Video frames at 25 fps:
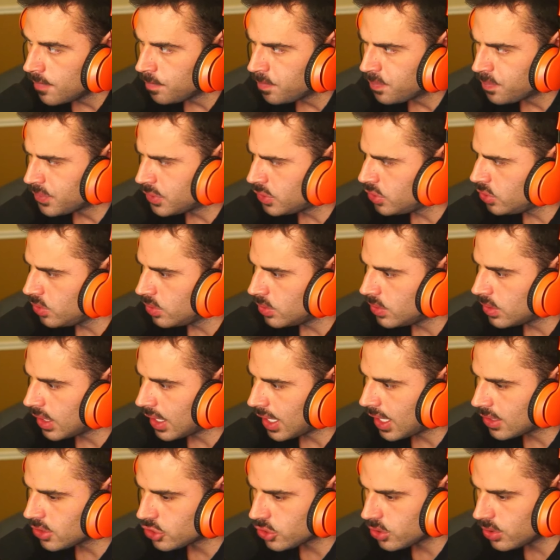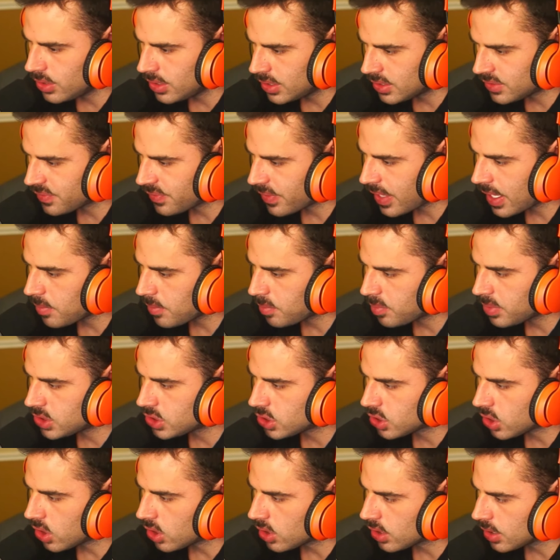Dude, I'll show you this fat bitch
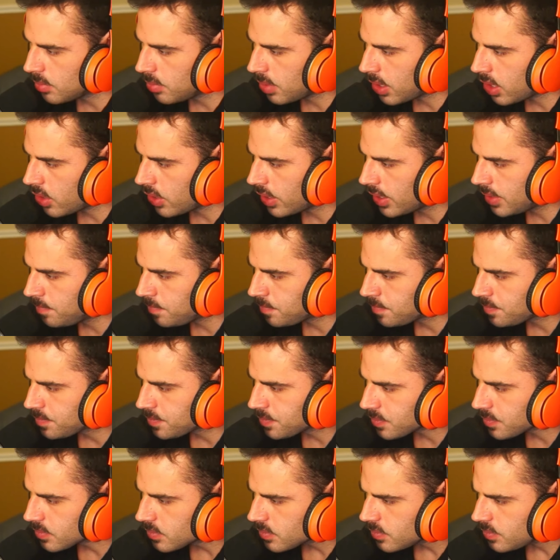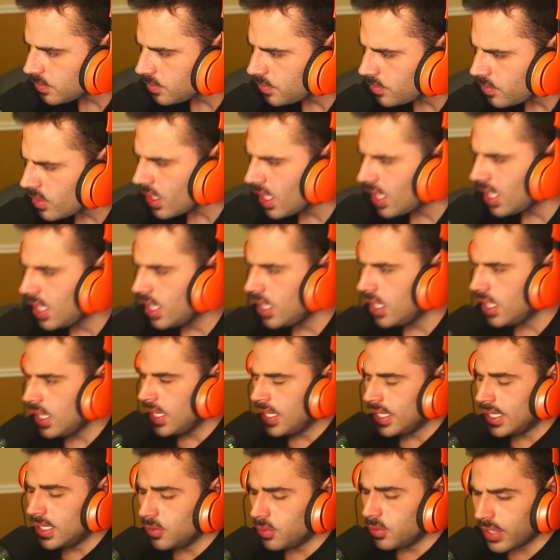talking about him.
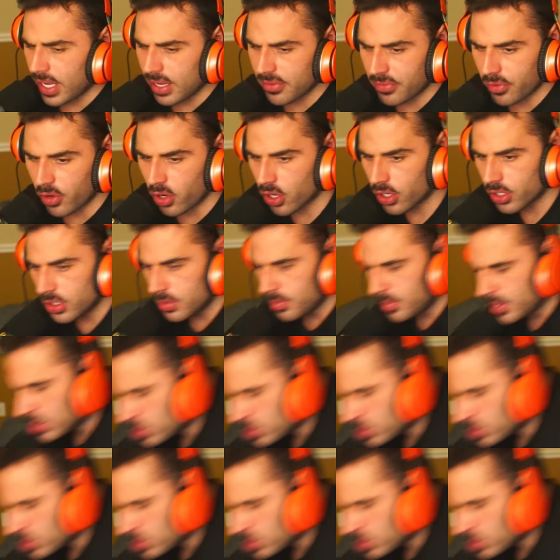He would have arguments